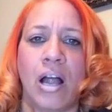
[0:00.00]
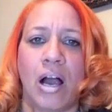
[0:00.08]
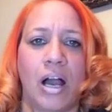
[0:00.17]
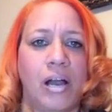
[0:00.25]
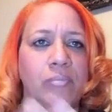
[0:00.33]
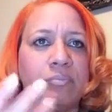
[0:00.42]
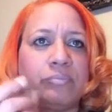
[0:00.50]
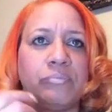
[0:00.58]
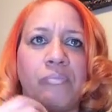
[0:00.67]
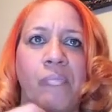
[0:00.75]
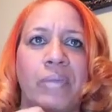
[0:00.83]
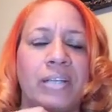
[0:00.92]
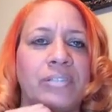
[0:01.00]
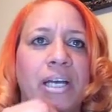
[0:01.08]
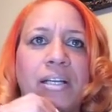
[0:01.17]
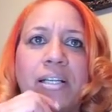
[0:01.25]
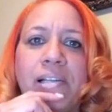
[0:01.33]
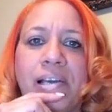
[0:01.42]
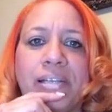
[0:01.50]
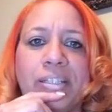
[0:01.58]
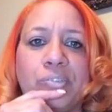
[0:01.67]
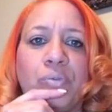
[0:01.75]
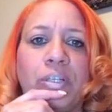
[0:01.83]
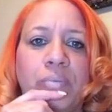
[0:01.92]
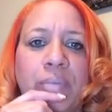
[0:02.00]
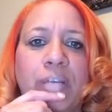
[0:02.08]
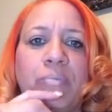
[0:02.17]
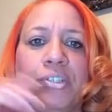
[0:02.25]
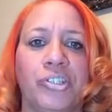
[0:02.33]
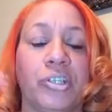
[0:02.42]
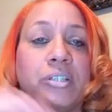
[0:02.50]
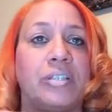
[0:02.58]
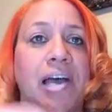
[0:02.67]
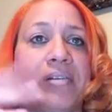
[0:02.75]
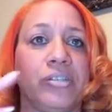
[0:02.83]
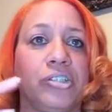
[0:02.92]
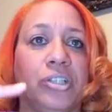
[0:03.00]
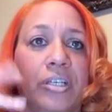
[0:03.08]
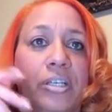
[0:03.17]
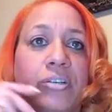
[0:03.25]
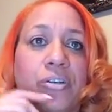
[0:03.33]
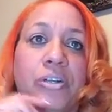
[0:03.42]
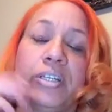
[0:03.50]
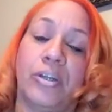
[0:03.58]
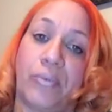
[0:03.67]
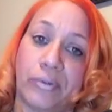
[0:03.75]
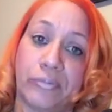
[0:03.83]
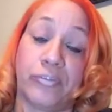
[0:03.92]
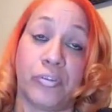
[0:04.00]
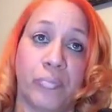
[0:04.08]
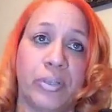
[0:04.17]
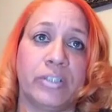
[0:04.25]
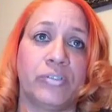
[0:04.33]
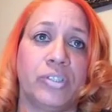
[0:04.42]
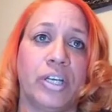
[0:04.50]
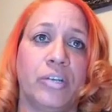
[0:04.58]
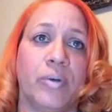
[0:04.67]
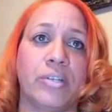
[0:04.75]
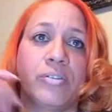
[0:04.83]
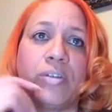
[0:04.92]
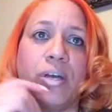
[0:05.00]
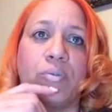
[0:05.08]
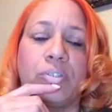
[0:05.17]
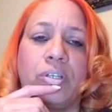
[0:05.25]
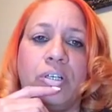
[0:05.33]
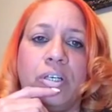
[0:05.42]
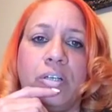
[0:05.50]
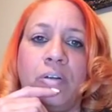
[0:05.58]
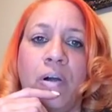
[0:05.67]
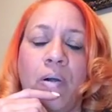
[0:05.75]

At 9 o'clock has really made me shut down and shut in early for the month of January, so that was good.